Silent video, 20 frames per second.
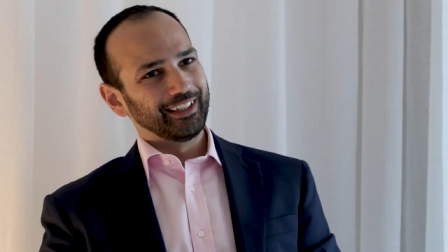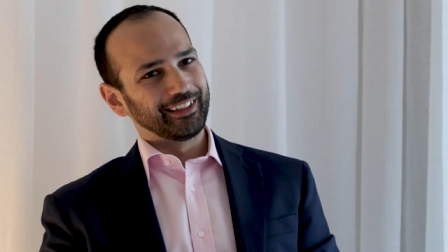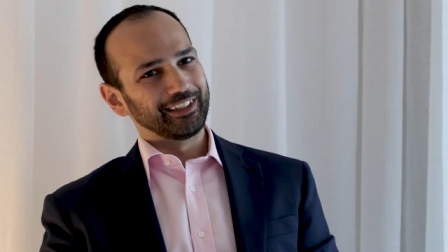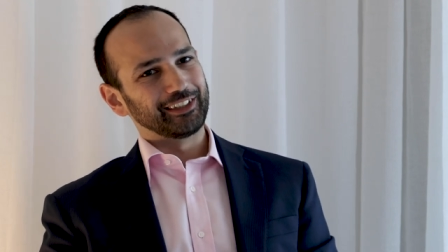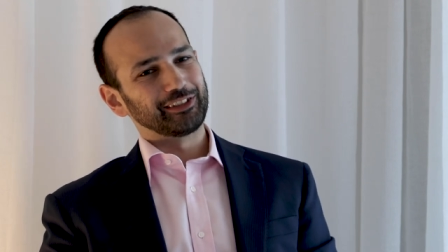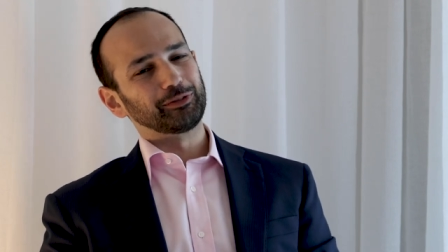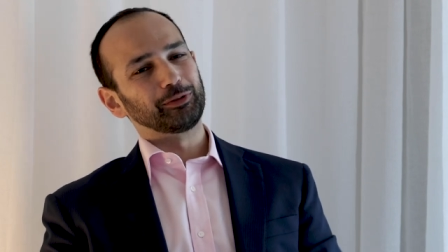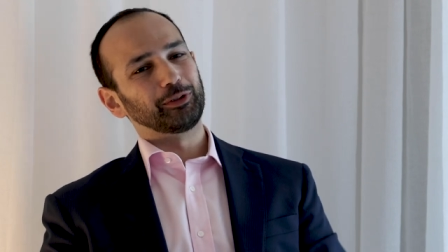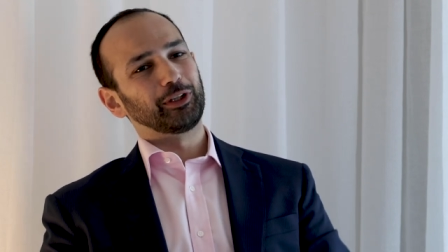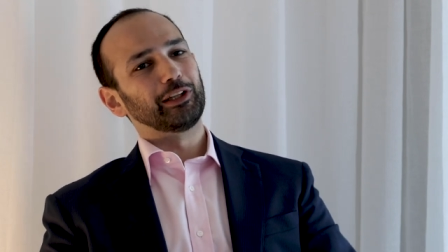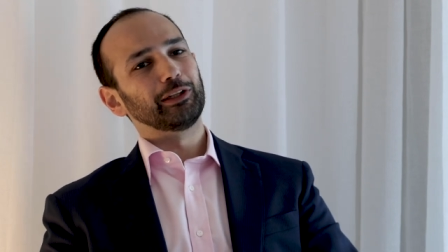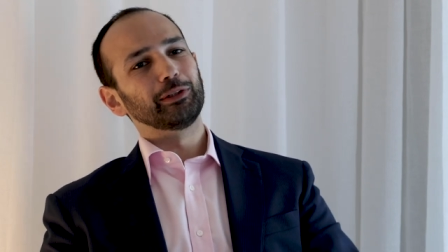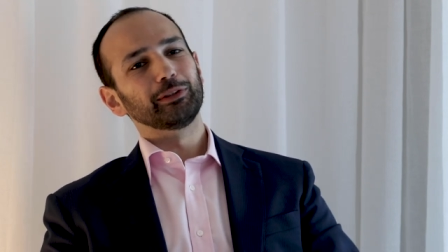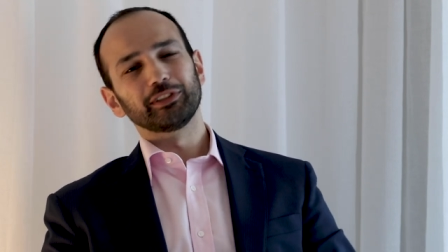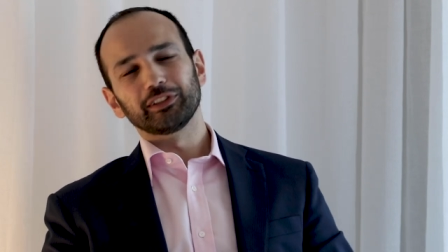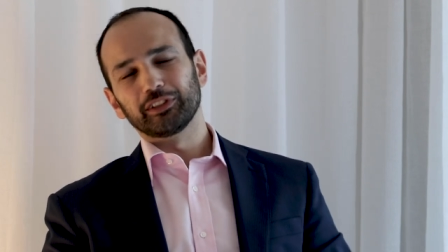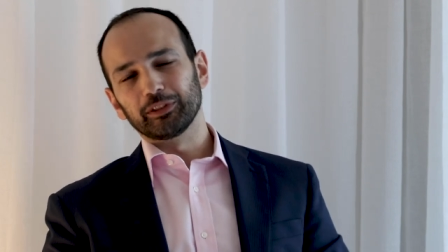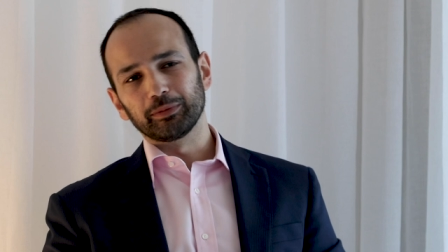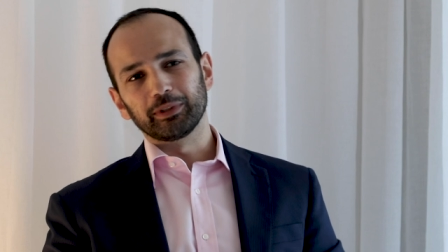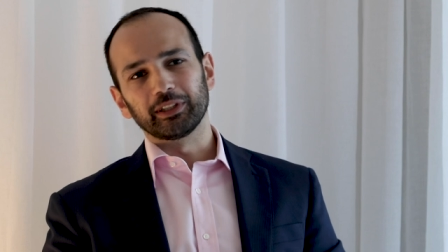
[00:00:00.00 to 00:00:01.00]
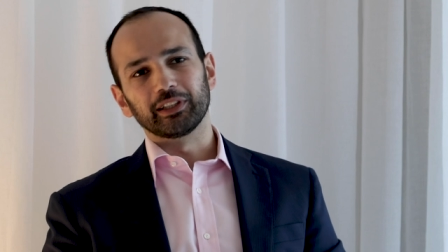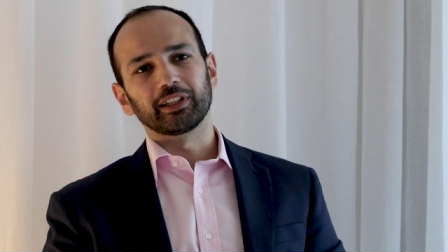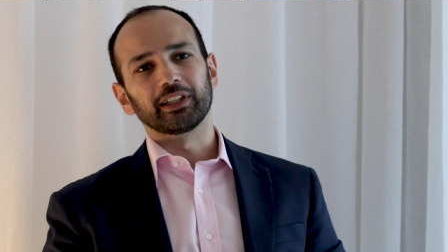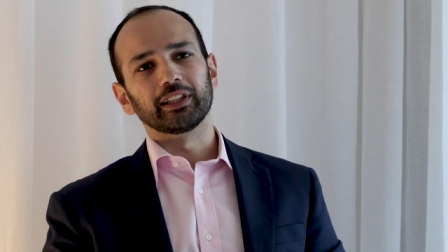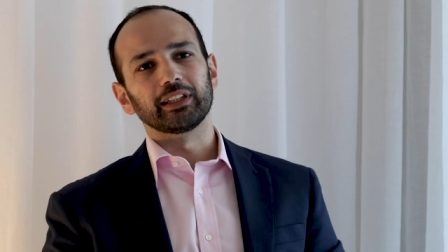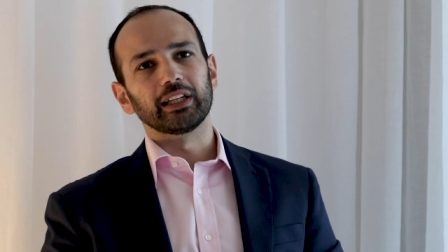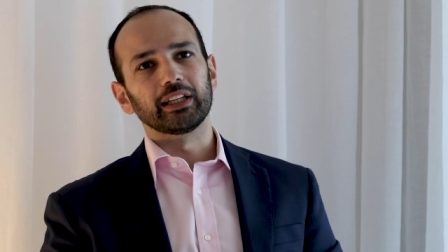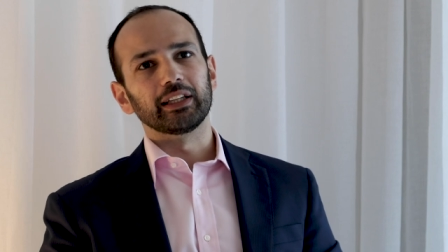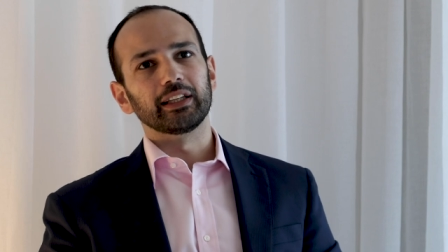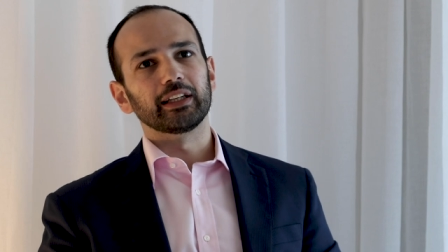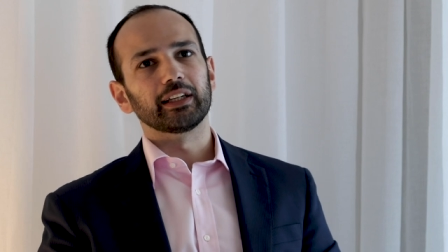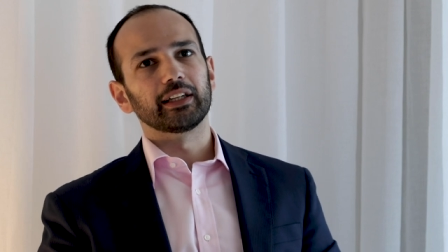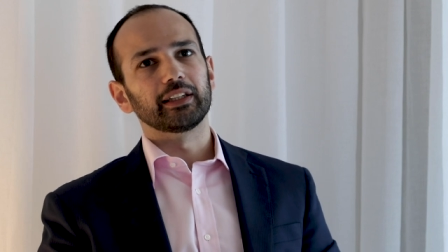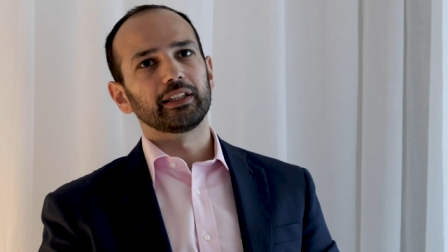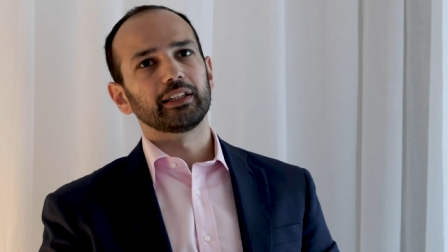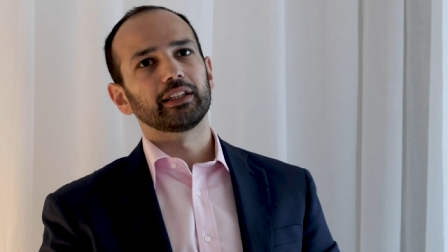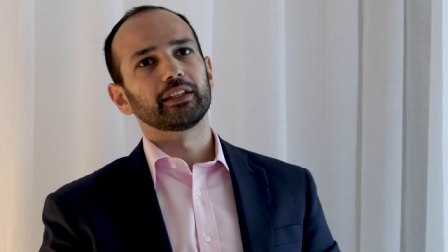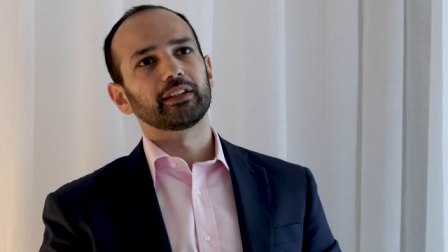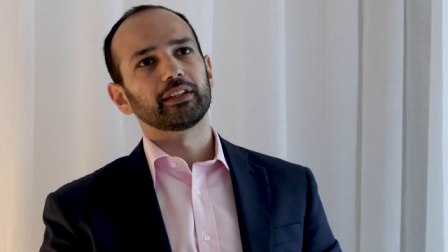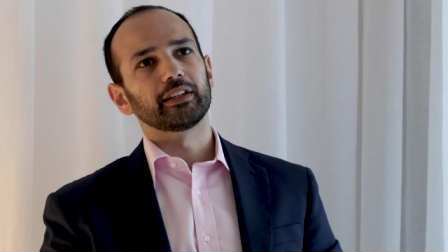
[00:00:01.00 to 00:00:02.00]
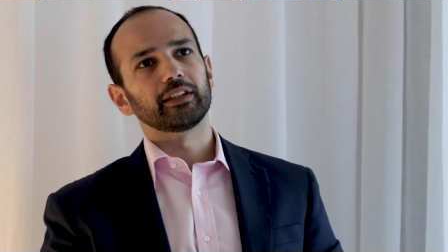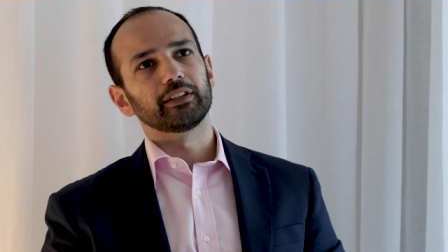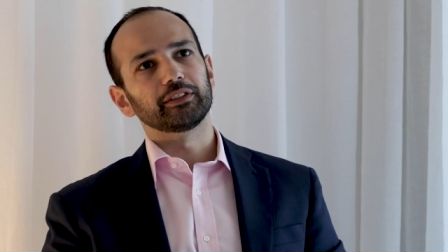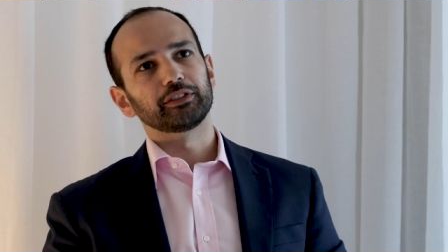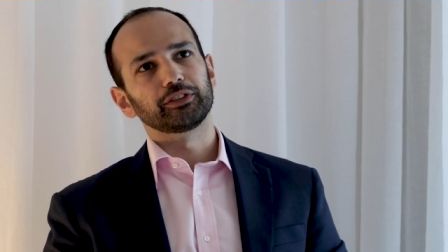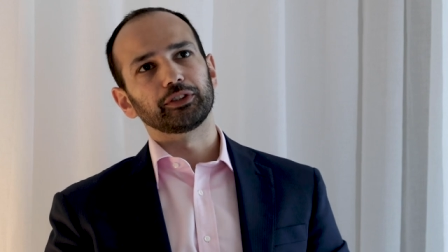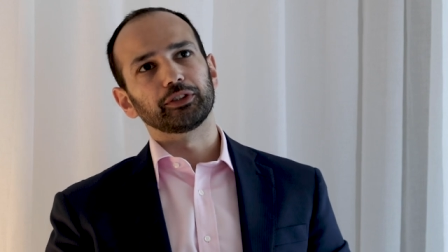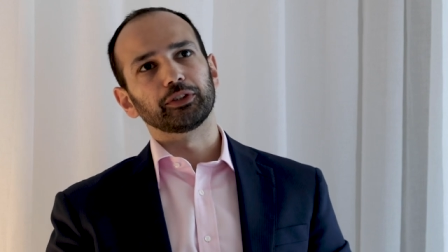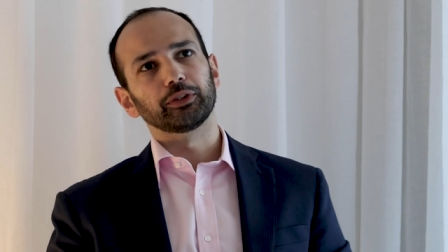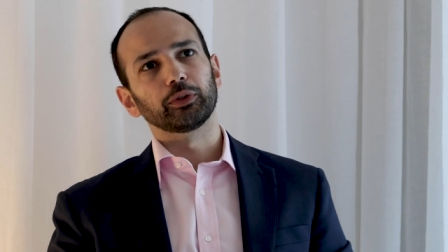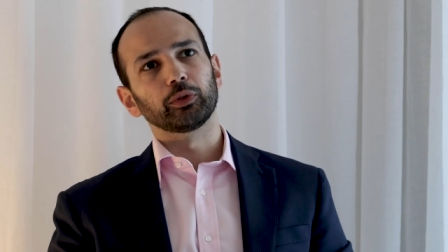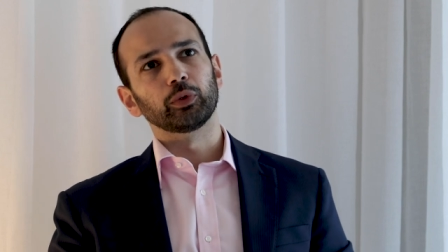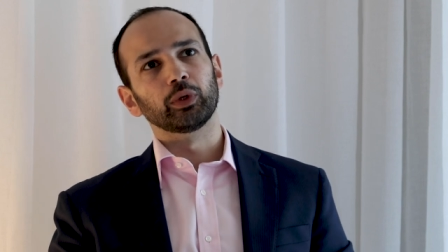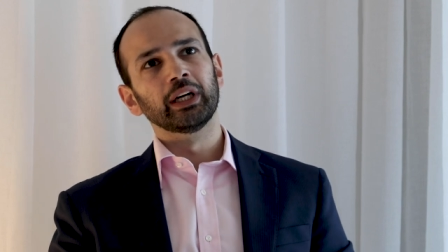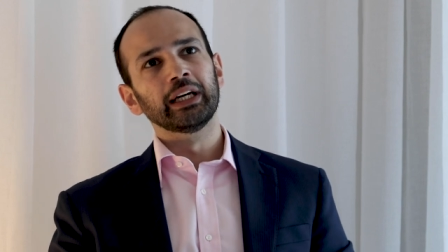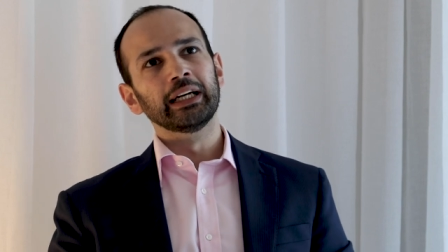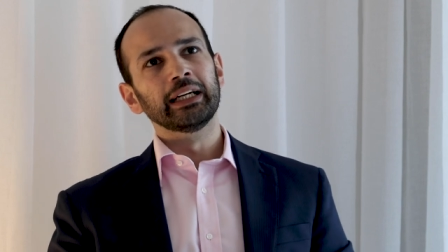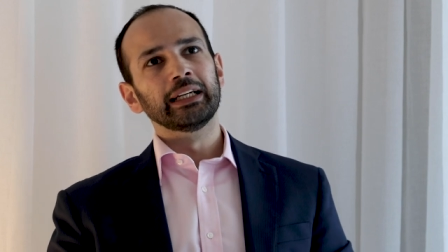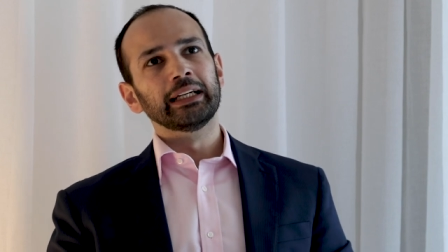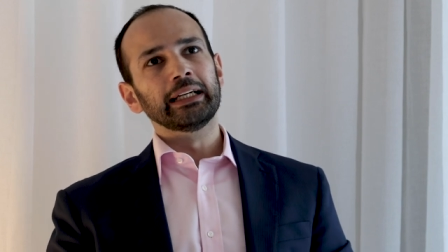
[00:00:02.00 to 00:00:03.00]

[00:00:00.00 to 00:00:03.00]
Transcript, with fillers: that's closer to market, and the idea there is to